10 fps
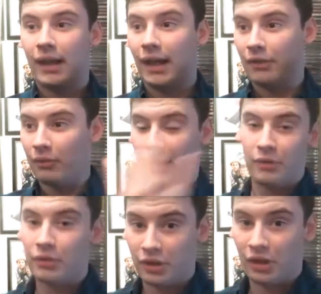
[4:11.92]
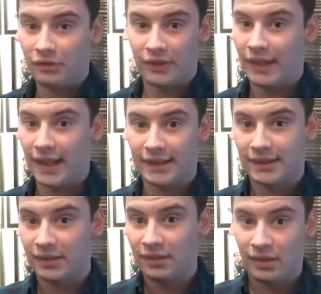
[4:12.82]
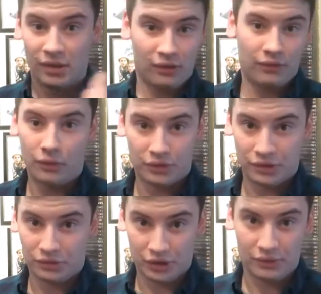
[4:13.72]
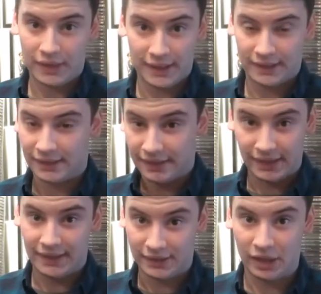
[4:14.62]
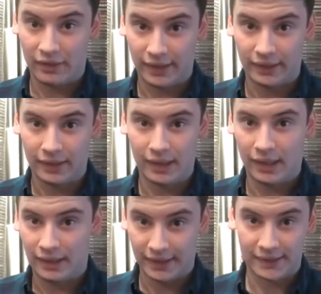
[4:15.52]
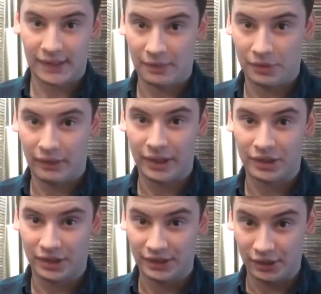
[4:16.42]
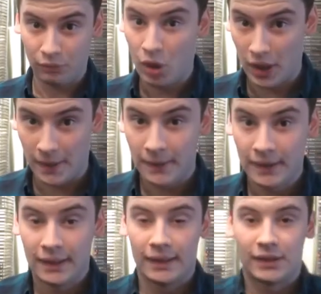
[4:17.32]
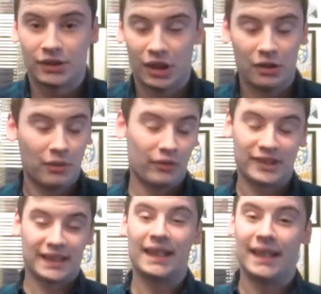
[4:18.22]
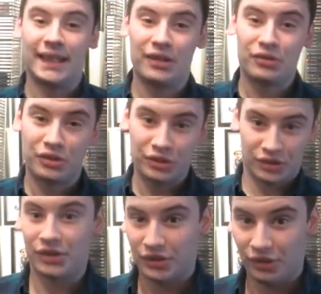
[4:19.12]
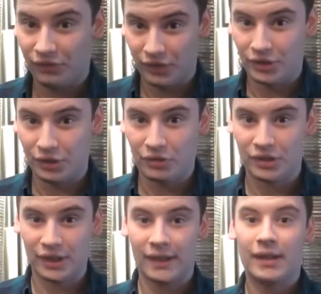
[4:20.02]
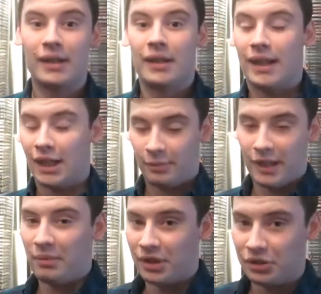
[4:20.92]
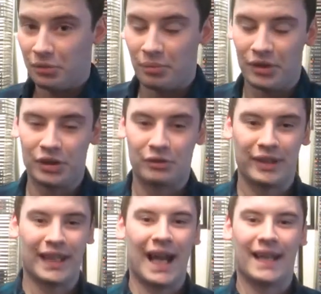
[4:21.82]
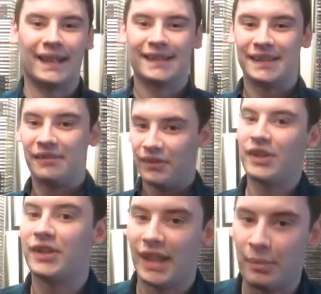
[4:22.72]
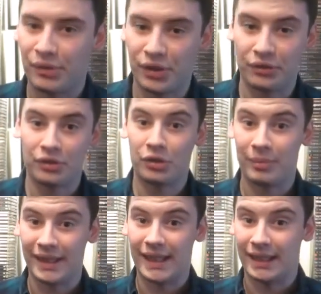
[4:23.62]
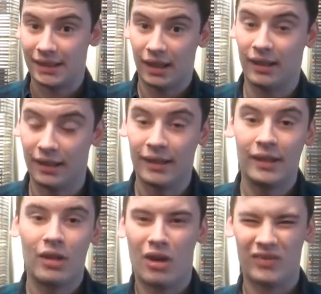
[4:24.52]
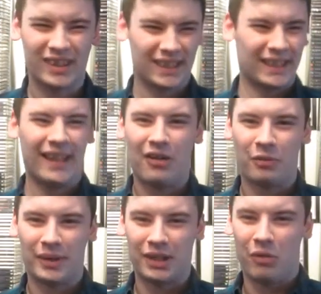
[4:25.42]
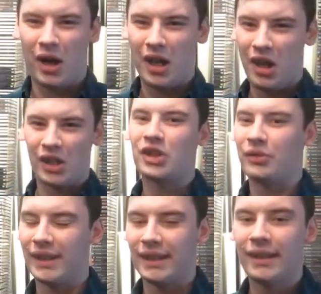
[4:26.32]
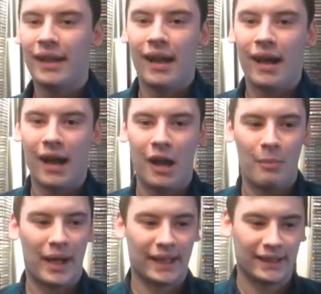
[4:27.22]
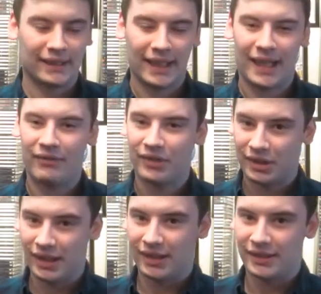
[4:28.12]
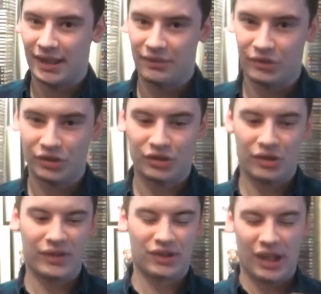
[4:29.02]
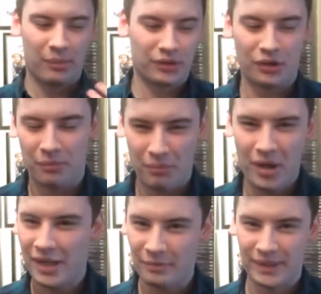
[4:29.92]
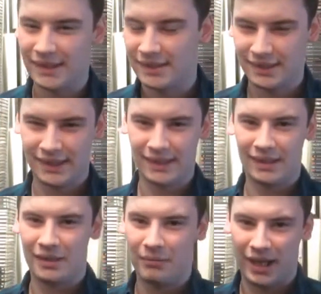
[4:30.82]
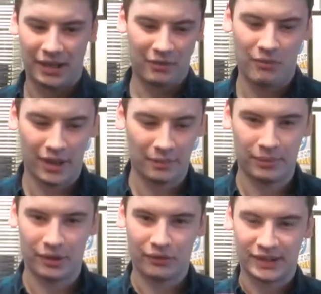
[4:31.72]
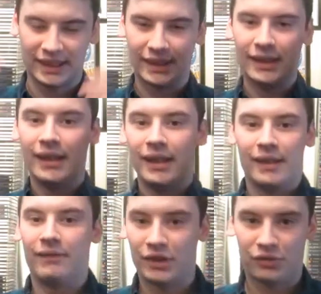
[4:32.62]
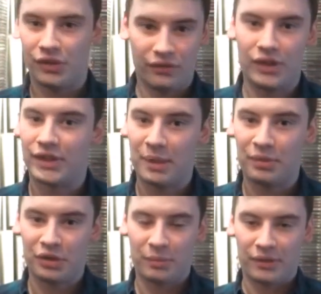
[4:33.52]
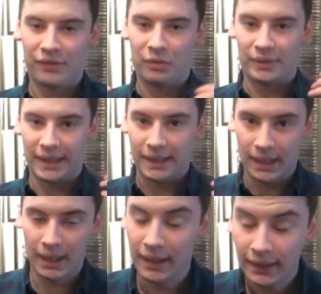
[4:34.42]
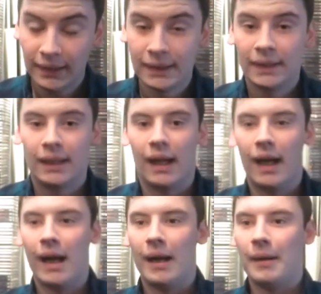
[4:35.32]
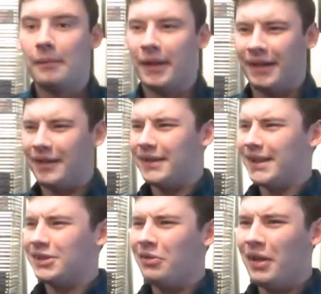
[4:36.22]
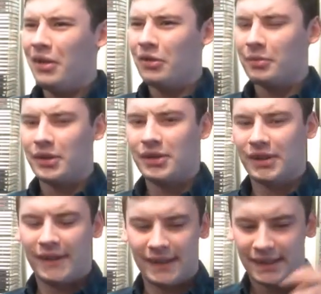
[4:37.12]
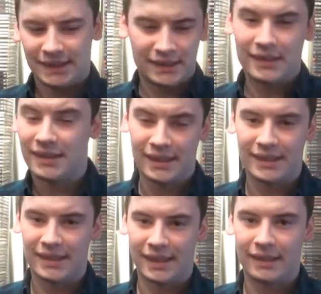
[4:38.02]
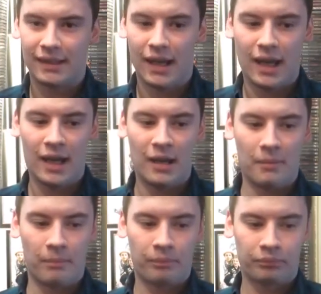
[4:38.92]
and where it would go for the next 40 or so years and still is going uh, in the same direction as it were. So obviously it introduced us to the Third Doctor as played by Jon Pertwee and it is the first episode to be in colour. Obviously that would be quite a luxury uh, back in the day having a colour television so this episode might have been seen in black and white but obviously this was the first episode to be filmed in colour. Um, I, it's quite odd because I think there's a statistic um,